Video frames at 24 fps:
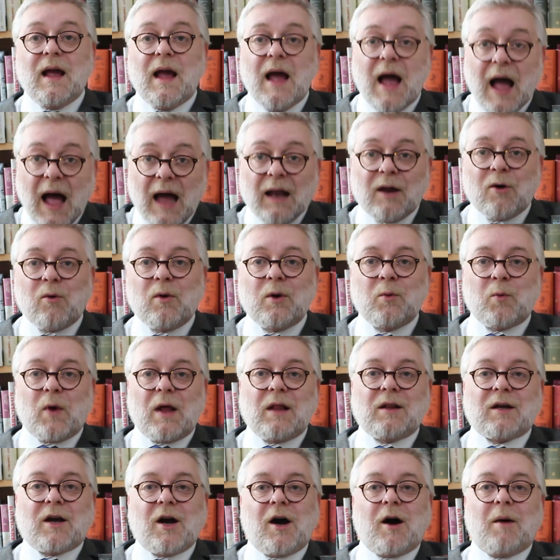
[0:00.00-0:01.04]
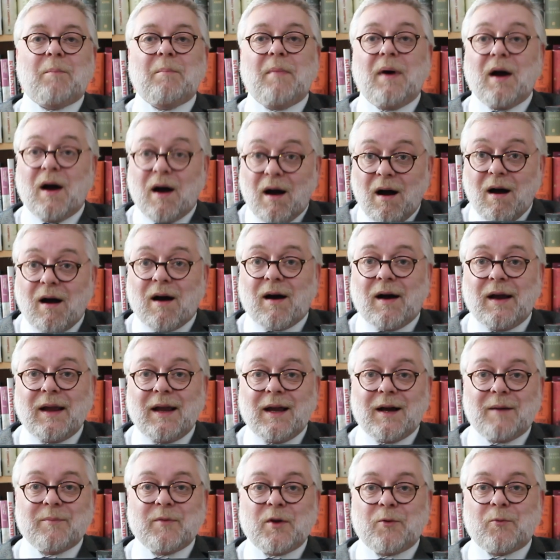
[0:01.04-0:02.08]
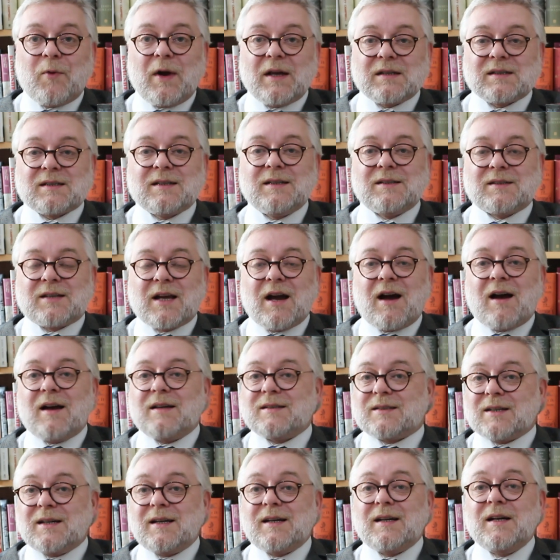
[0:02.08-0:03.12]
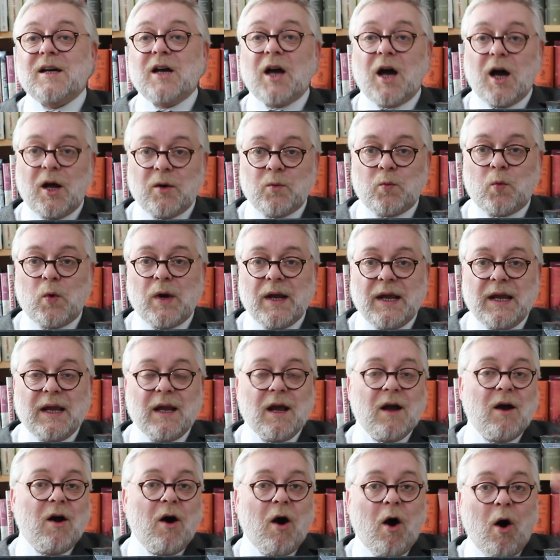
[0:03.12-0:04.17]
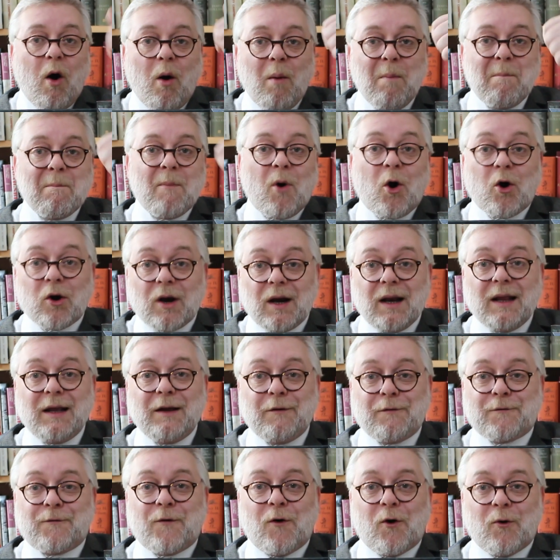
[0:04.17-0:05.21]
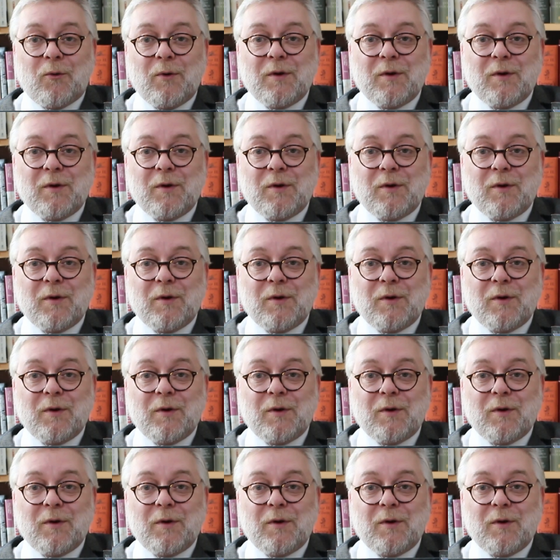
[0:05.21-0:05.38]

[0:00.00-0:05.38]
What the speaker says: Hello and welcome. I am the Restless Kaiser, and we are modelling for